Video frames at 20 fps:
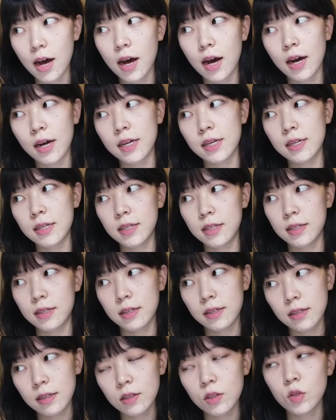I
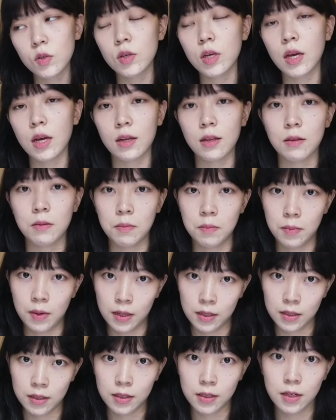think to get
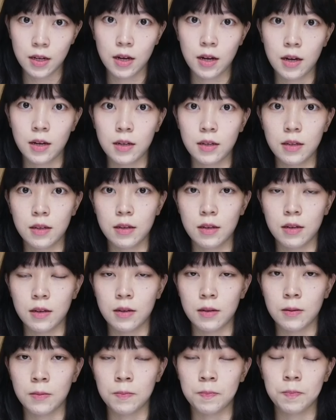Mensa,
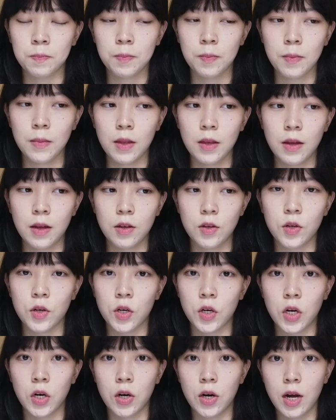
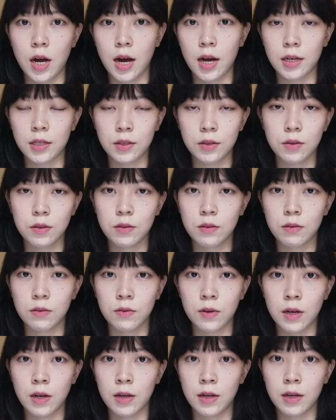your high school
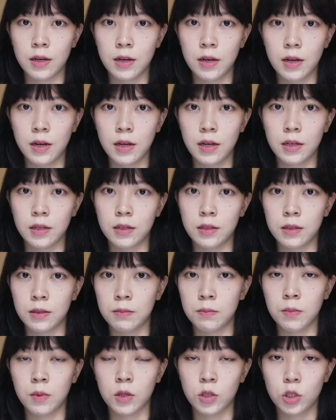grade
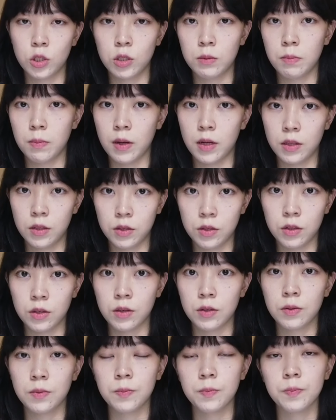is much
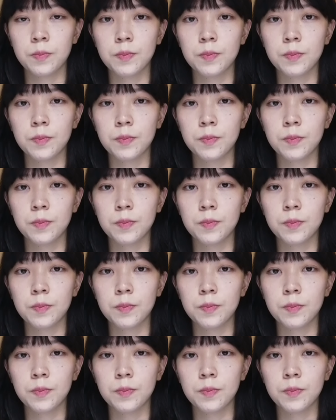better.